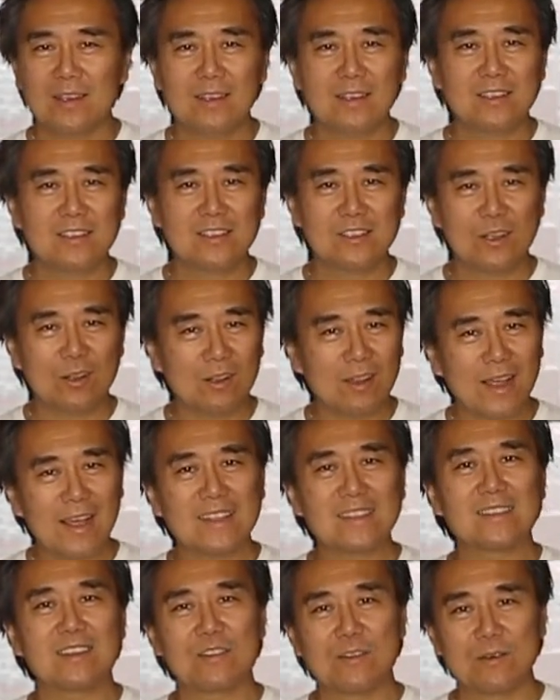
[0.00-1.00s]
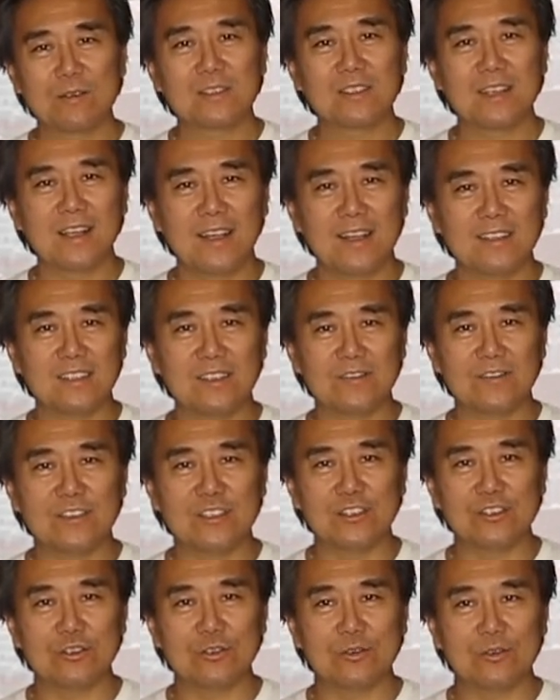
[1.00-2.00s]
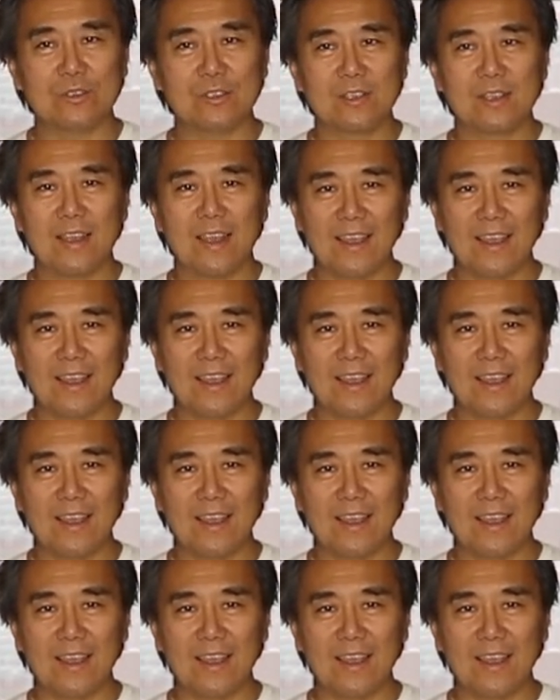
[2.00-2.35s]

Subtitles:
So lots of those kinds of issues.